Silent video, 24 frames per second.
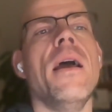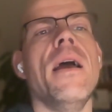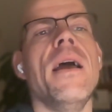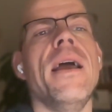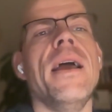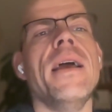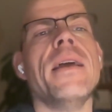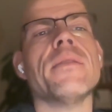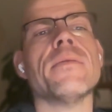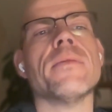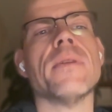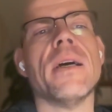
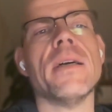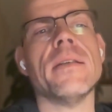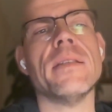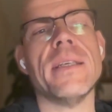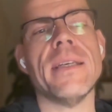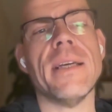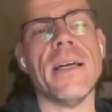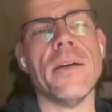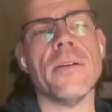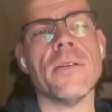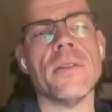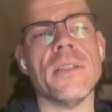And
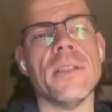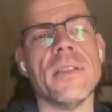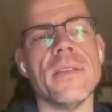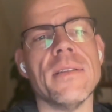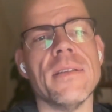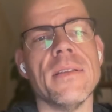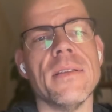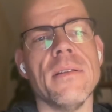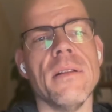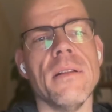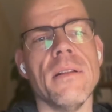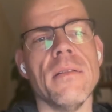rounding out this
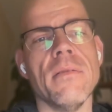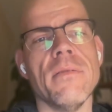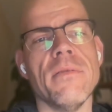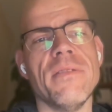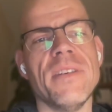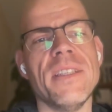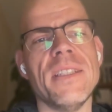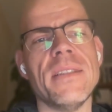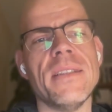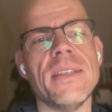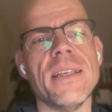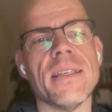little
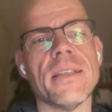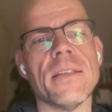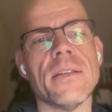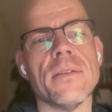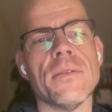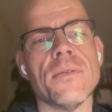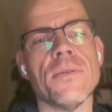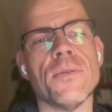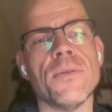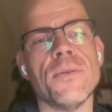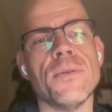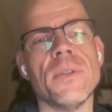fintech
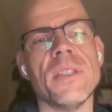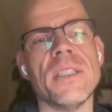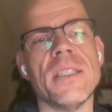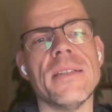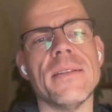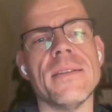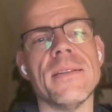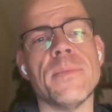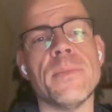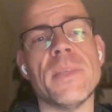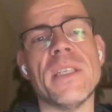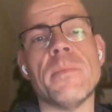crew here
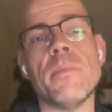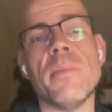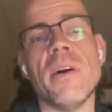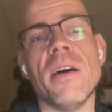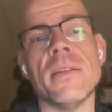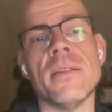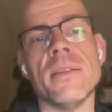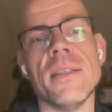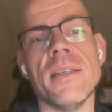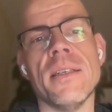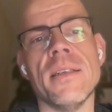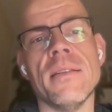is
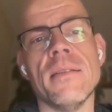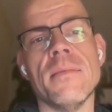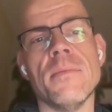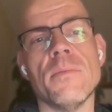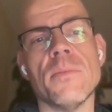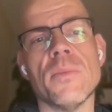Bitpanda,